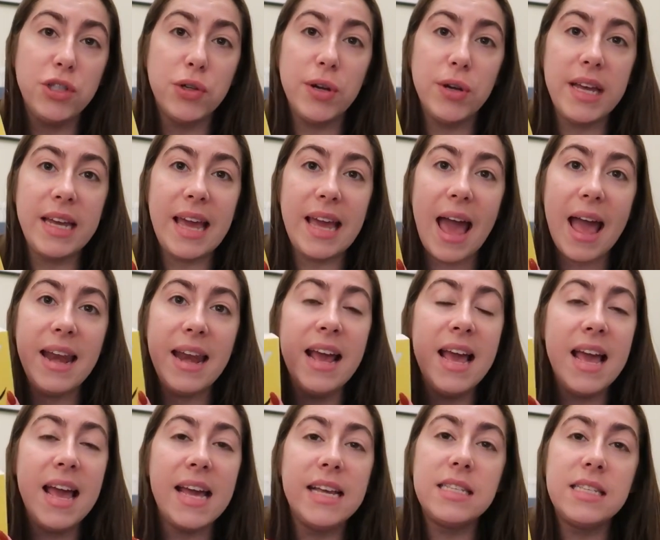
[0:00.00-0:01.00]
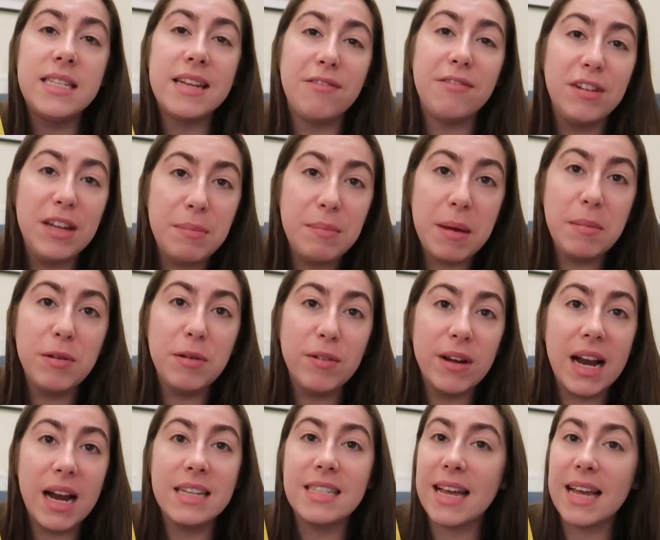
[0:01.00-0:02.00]
Choi again. It's definitely made me
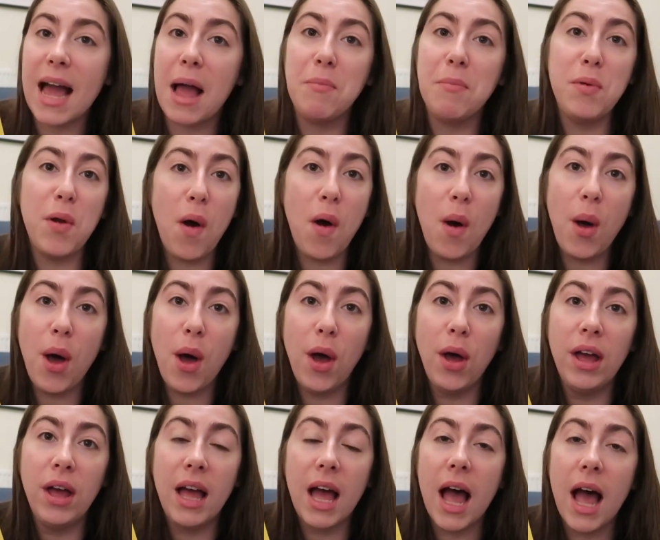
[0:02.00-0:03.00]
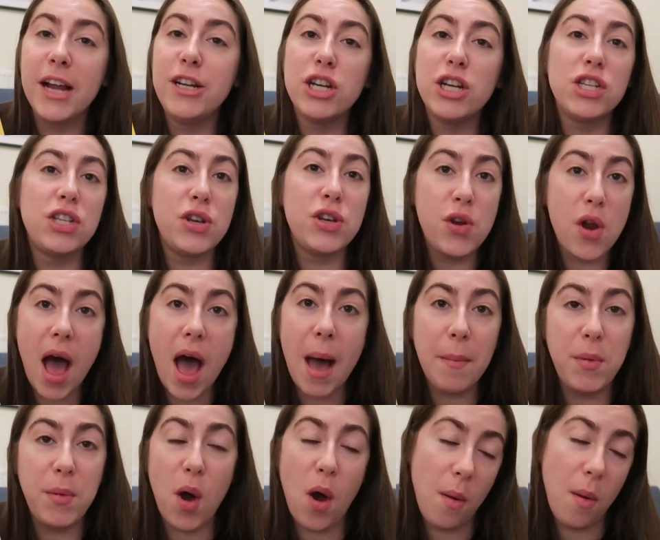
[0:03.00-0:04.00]
realise, like, I'm not a, I just
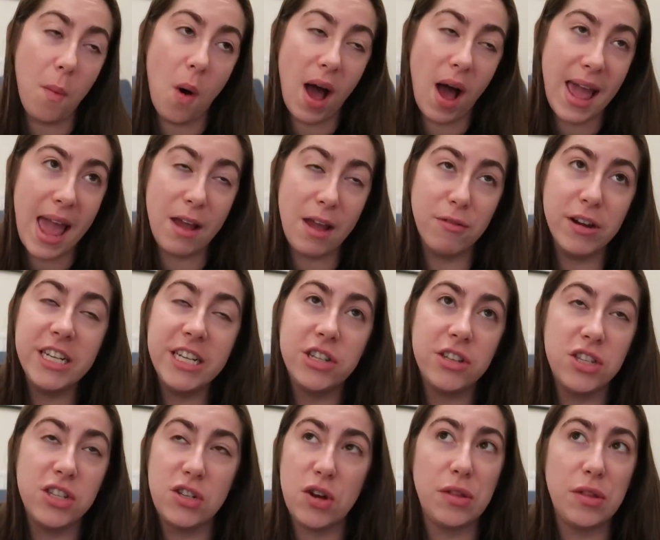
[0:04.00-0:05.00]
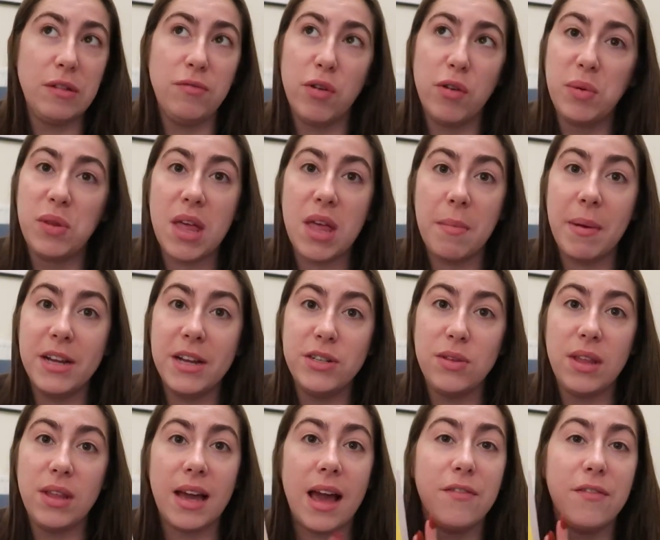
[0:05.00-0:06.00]
am not a Y A reader. There's nothing wrong with that, but I
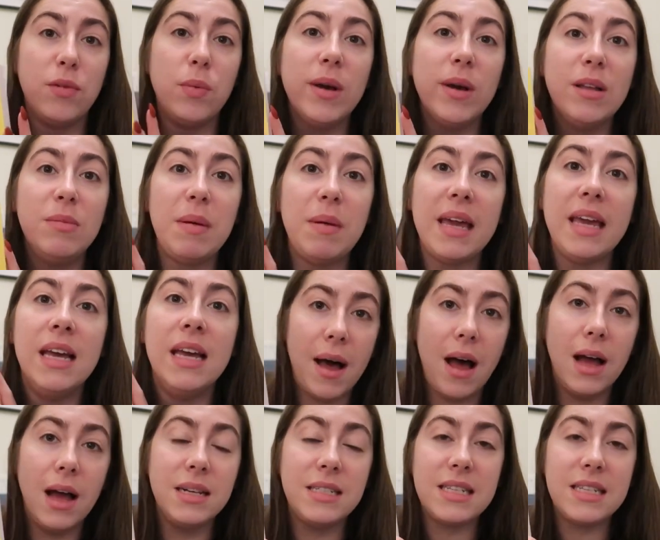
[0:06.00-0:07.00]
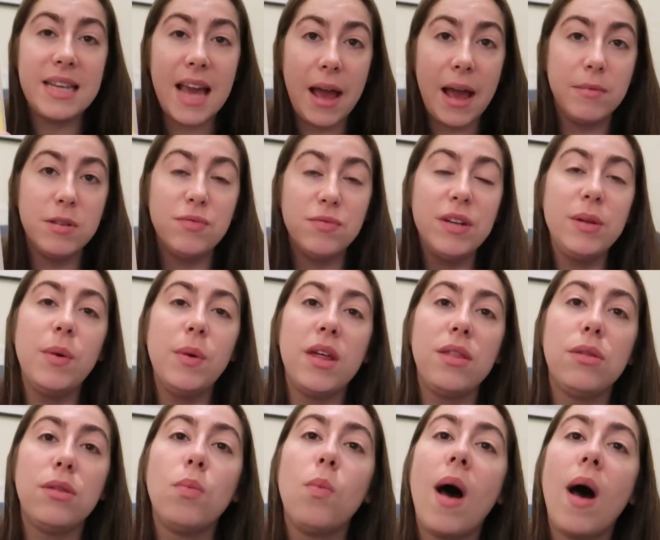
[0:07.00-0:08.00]
don't think I ever will be. But yeah, it was a really
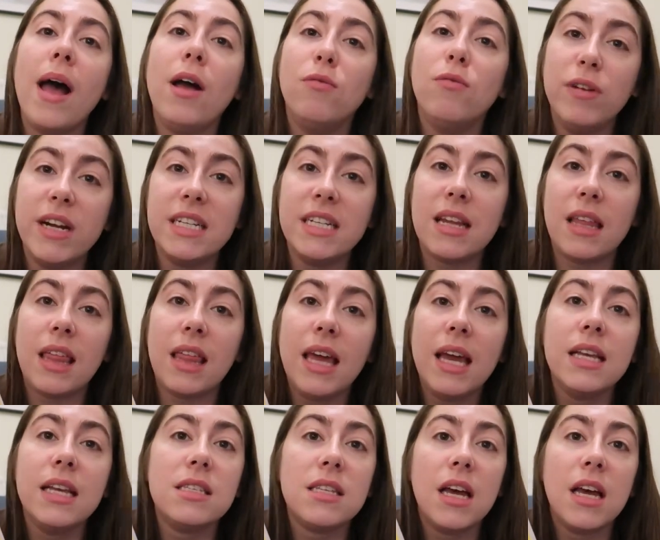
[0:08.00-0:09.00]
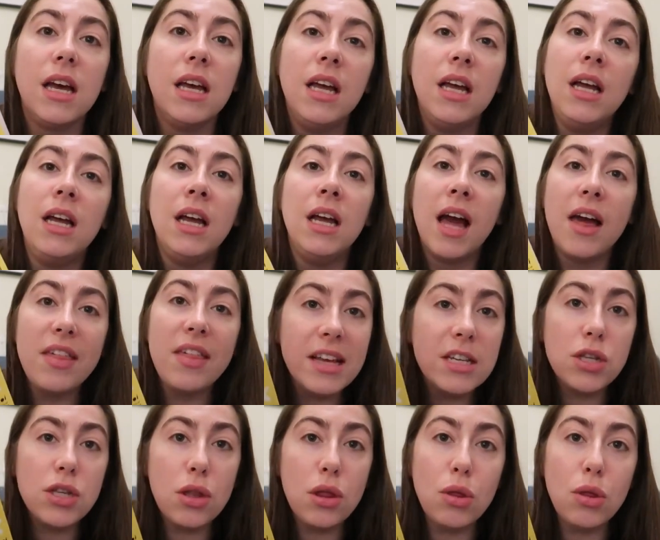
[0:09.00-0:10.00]
worthwhile read. I think it's a, I think
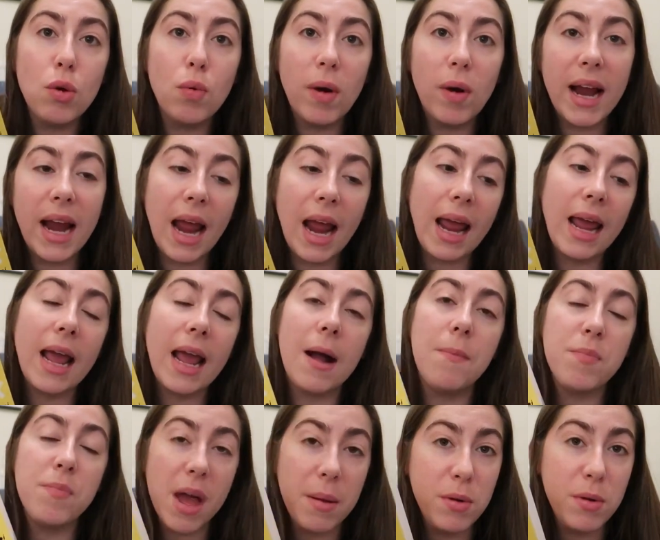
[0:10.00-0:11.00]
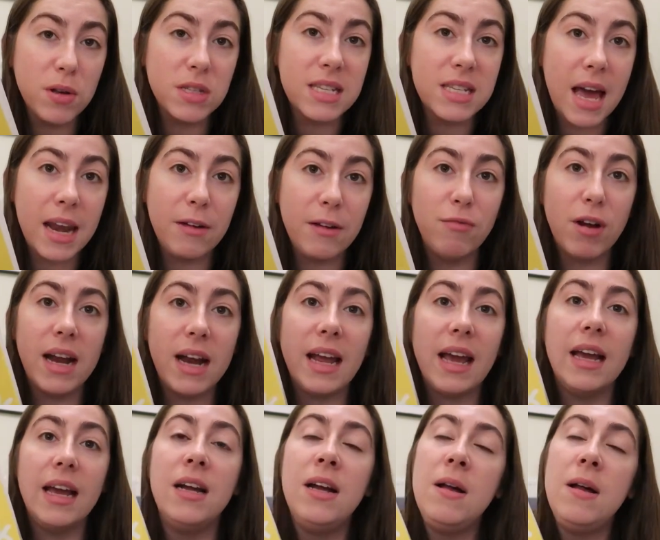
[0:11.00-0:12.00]
it's a three. I'm not sad I read
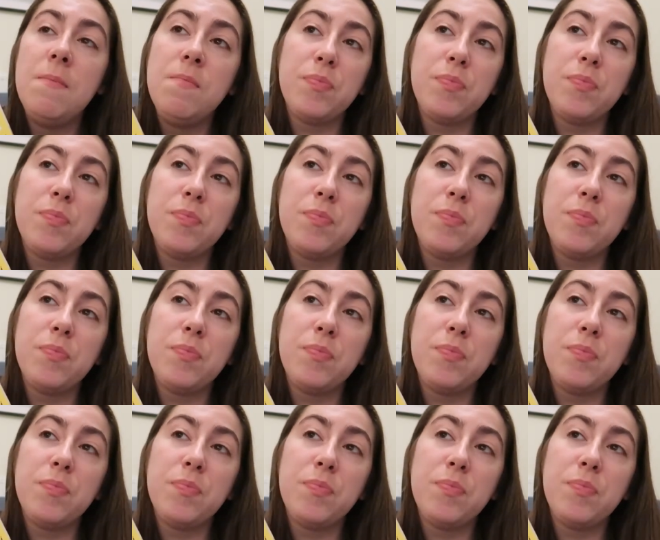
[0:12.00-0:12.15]
it.